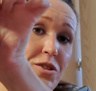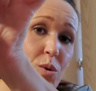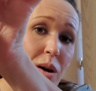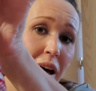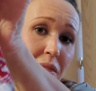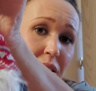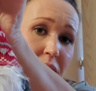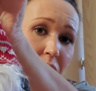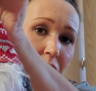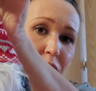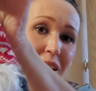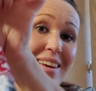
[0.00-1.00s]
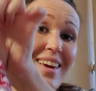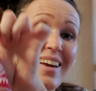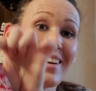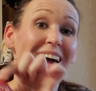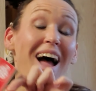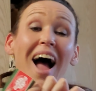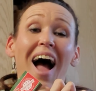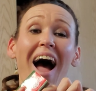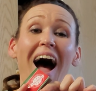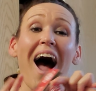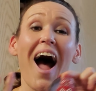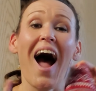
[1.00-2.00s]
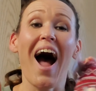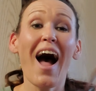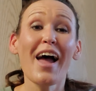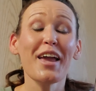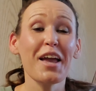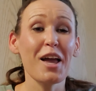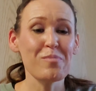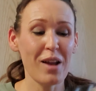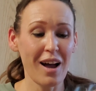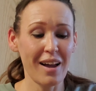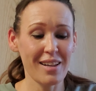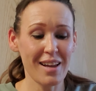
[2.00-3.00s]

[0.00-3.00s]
to cut this off. Again, I am not,